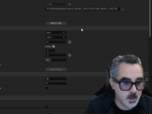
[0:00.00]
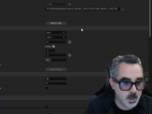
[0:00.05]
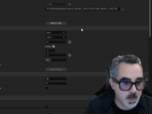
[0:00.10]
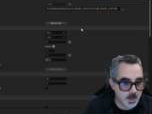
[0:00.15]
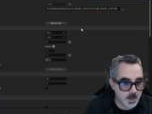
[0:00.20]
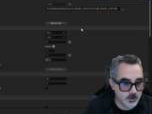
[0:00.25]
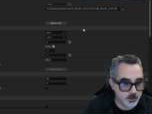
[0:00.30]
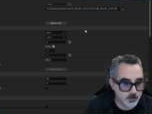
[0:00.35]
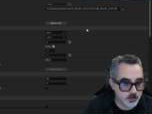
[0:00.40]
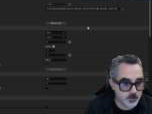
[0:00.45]

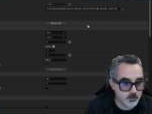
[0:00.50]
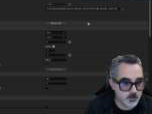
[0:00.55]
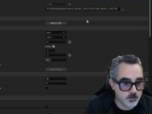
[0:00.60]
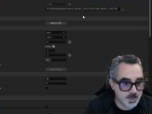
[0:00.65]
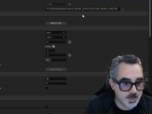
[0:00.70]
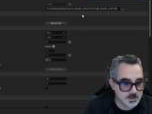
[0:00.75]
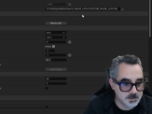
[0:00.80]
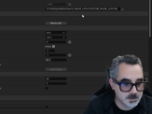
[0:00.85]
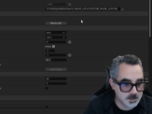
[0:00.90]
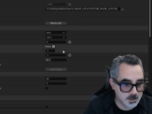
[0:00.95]
Another
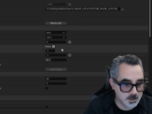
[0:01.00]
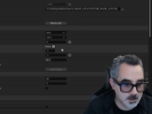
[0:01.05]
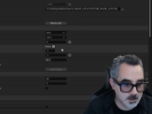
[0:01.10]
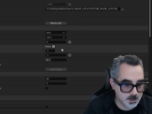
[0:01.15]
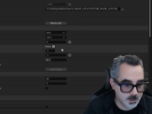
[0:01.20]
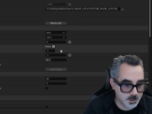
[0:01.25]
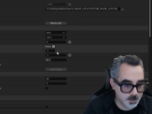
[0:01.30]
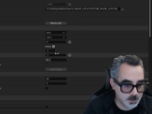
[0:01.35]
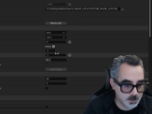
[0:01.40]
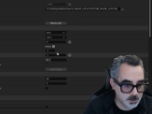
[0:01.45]
nice thing that
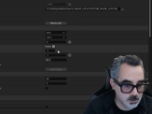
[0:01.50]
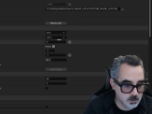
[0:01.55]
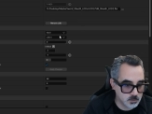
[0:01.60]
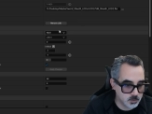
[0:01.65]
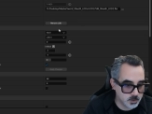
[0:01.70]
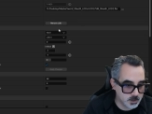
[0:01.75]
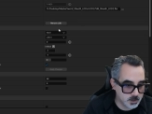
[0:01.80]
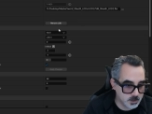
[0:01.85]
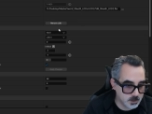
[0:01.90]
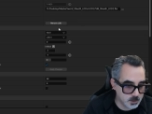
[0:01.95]
I can do
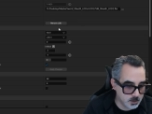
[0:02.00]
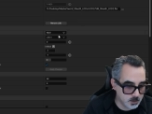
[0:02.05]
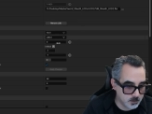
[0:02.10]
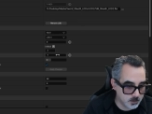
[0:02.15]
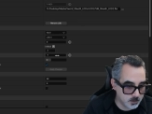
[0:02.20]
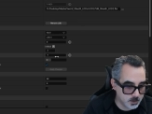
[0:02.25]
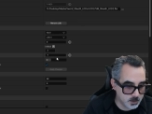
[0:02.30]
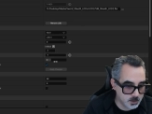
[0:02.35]
here